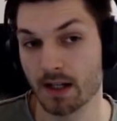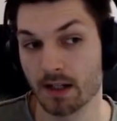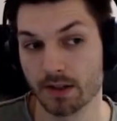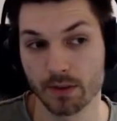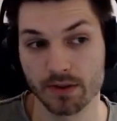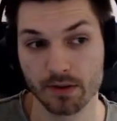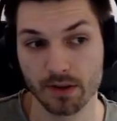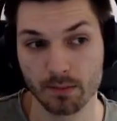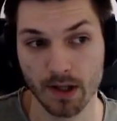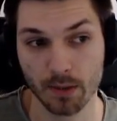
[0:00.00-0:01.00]
Those
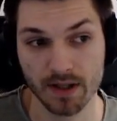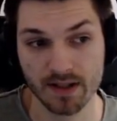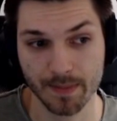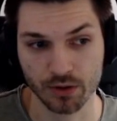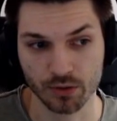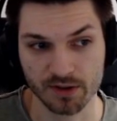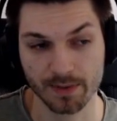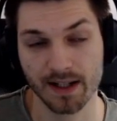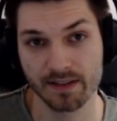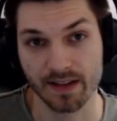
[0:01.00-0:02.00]
are my opinions about the new
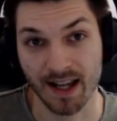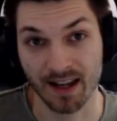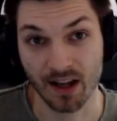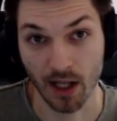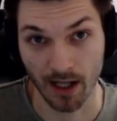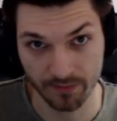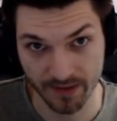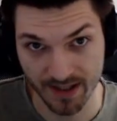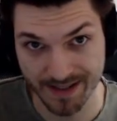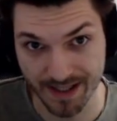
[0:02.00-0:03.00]
spells. I love
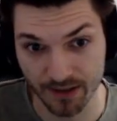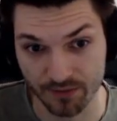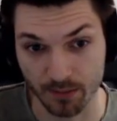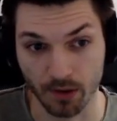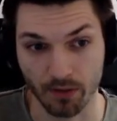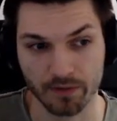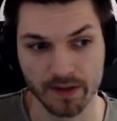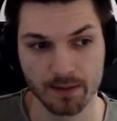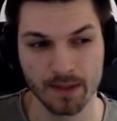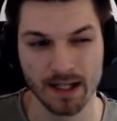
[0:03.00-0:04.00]
the design from both of
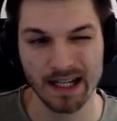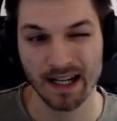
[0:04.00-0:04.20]
them.